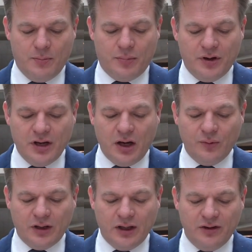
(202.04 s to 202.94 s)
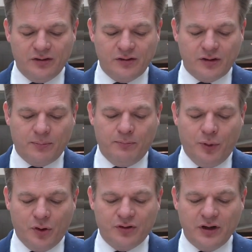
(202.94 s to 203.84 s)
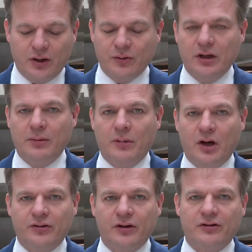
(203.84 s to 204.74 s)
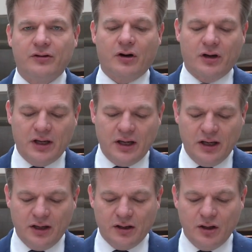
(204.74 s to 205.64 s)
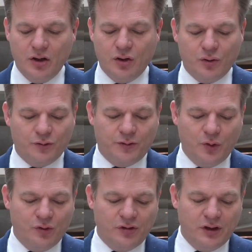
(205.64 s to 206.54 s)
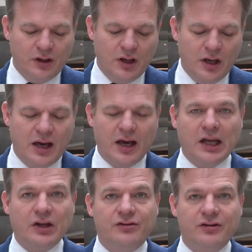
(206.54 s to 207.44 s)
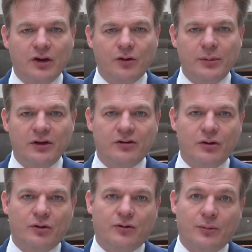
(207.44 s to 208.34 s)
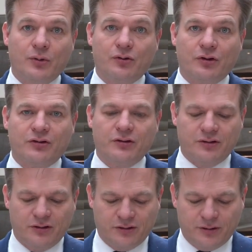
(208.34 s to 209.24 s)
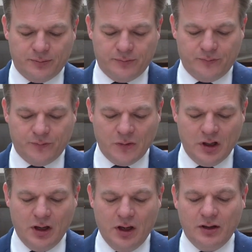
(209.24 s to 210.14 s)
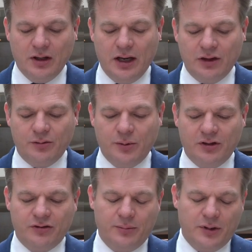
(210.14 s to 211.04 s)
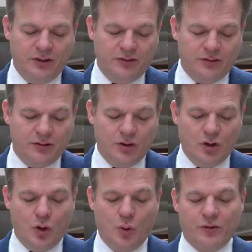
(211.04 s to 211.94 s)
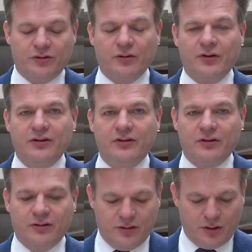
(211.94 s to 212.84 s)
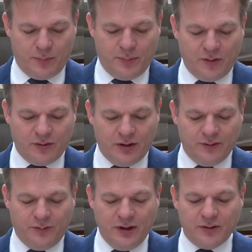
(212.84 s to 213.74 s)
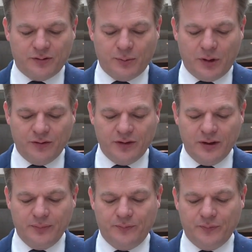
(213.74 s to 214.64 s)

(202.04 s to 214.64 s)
But now the cases are bogged down in Malta's archaic, confusing and terribly slow criminal justice system. The alleged mastermind, who was arrested apparently fleeing from Malta,